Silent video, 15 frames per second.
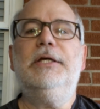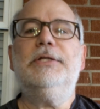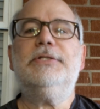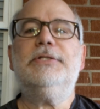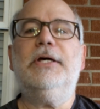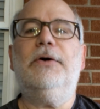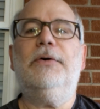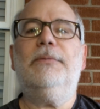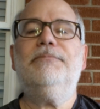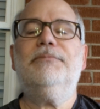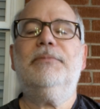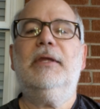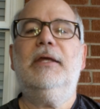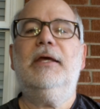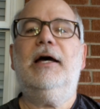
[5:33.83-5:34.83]
So
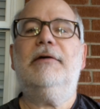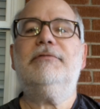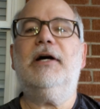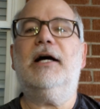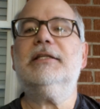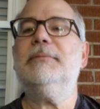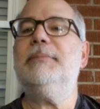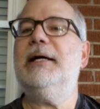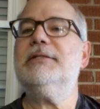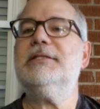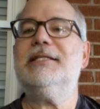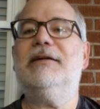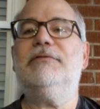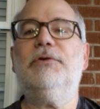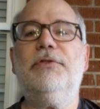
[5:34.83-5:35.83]
I've talked about
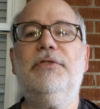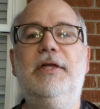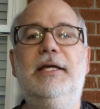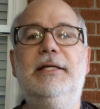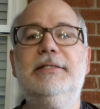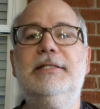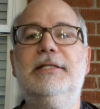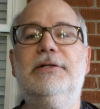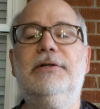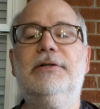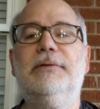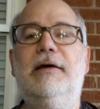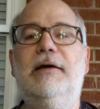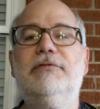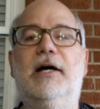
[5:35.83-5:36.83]
several things
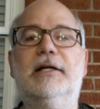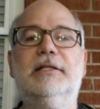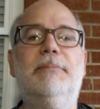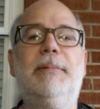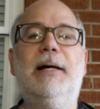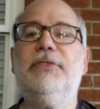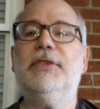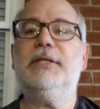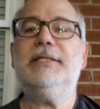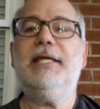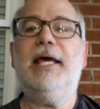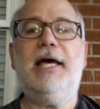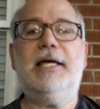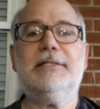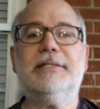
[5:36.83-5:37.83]
here. I've talked about the
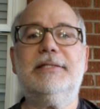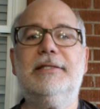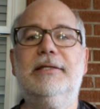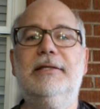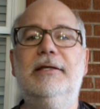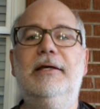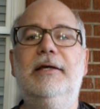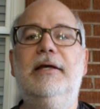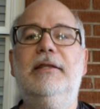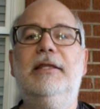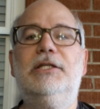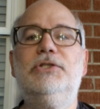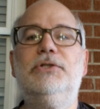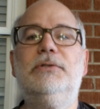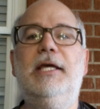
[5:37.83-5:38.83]
test
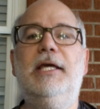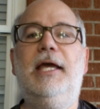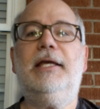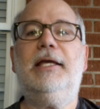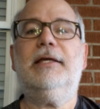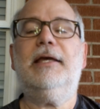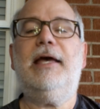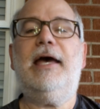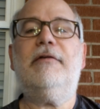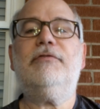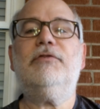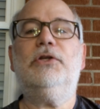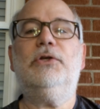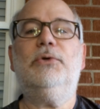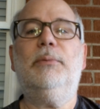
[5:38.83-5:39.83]
that you take
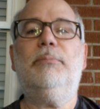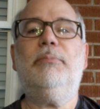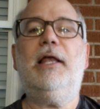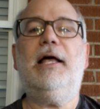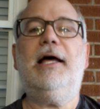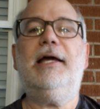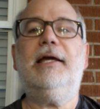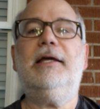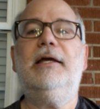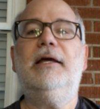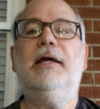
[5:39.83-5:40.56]
after you apply.